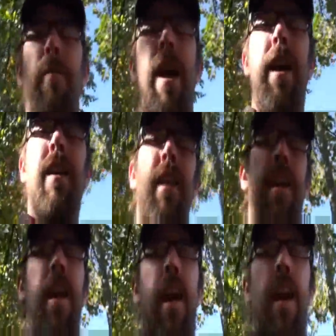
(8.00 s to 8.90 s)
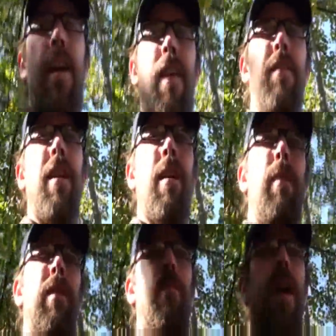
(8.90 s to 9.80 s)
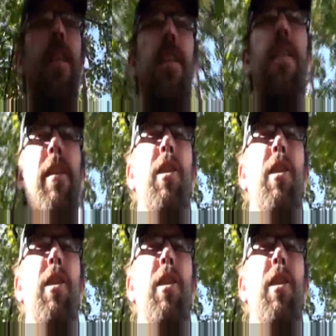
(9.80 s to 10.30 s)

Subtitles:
Gourmet, and they're talking about the ballot